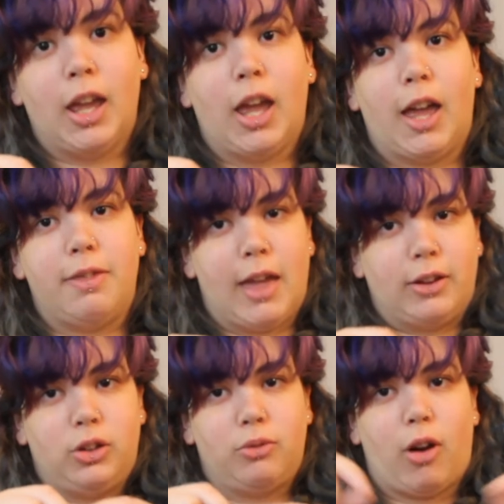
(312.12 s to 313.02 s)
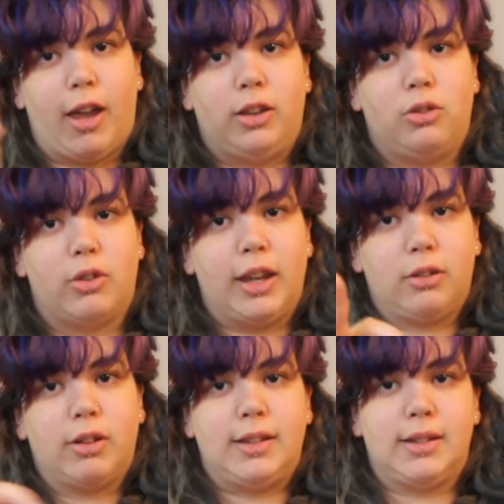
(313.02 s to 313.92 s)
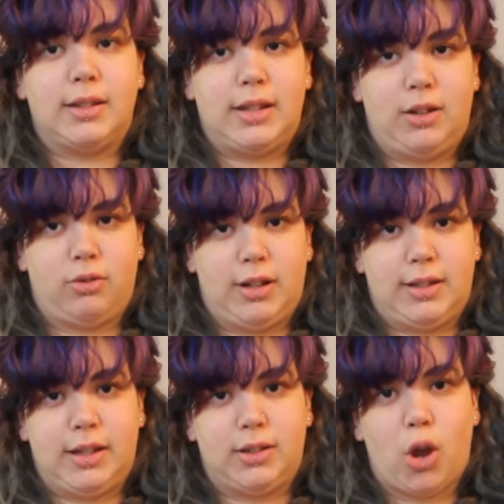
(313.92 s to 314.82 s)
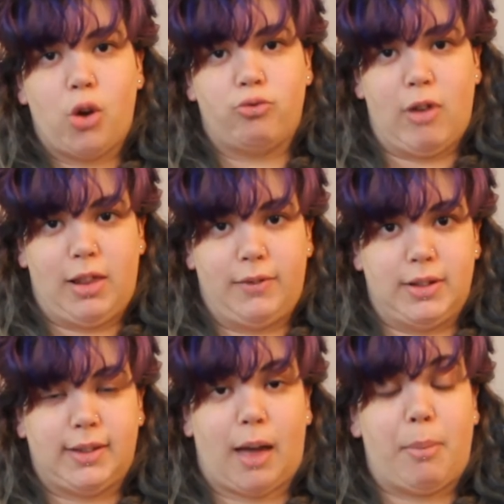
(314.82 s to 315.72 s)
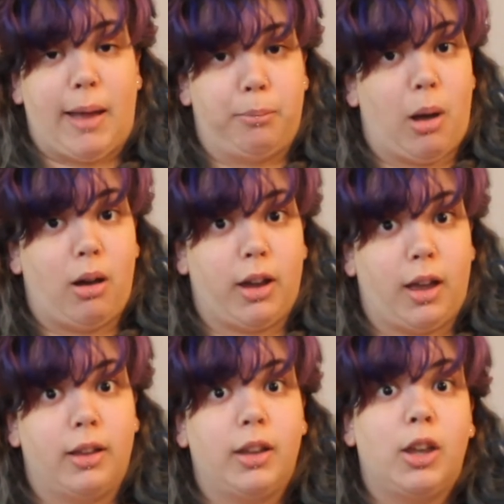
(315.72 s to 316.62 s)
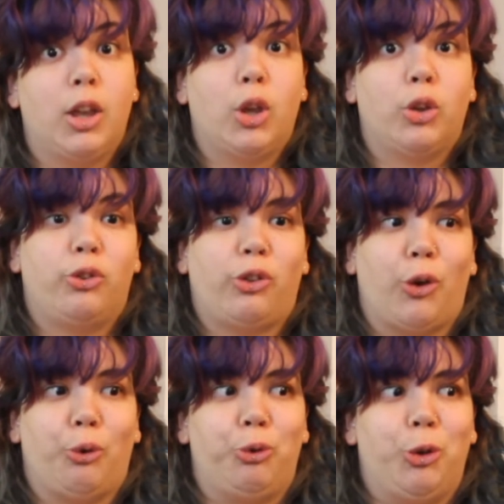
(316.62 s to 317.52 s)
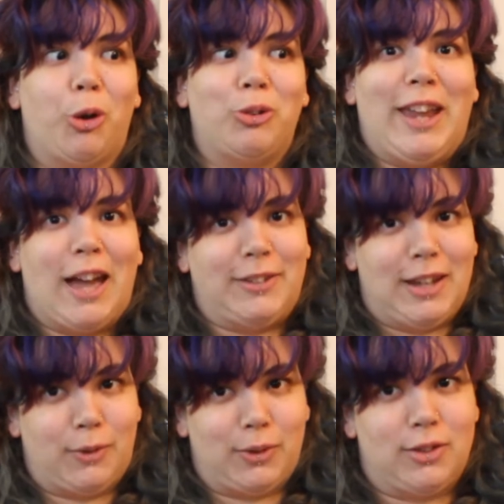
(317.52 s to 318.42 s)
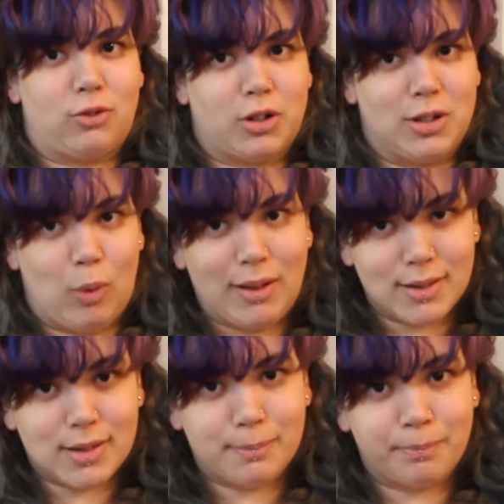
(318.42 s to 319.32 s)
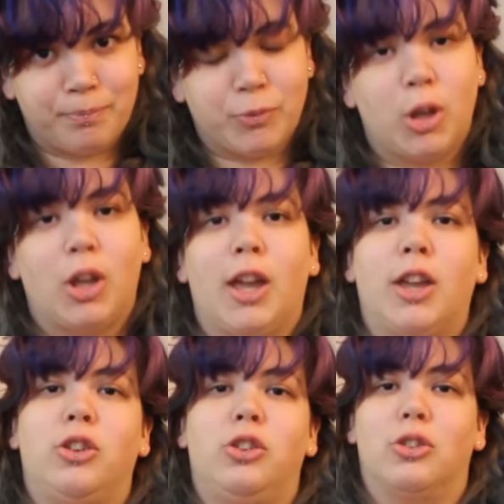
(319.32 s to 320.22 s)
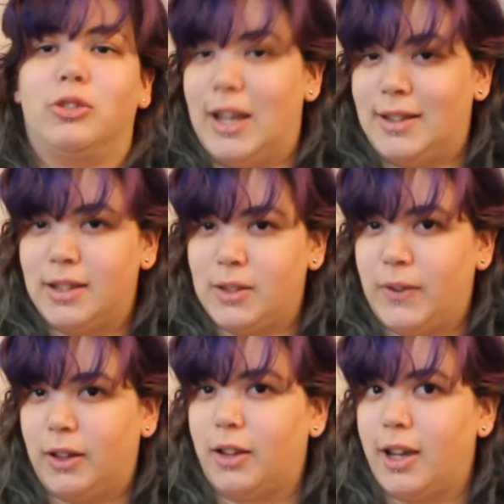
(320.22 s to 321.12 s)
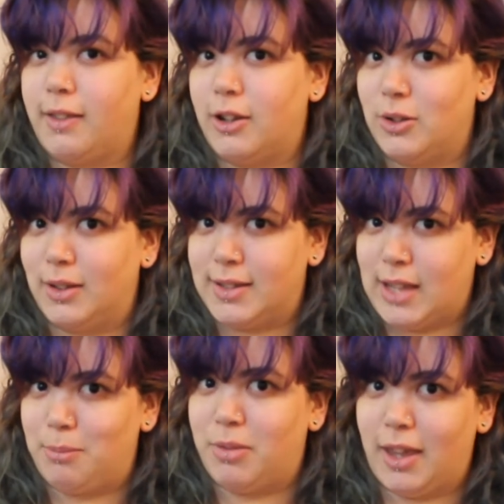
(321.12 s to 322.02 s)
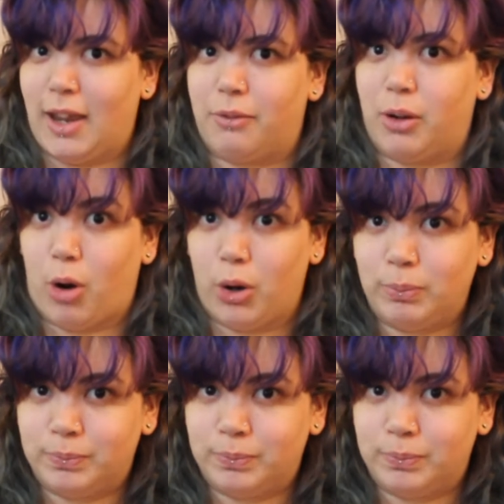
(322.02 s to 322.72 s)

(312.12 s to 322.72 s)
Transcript: and then you write your increases and decreases relevant to that pattern marker. So you only have to give those instructions once. Your knitters feel like they're doing the same thing every row,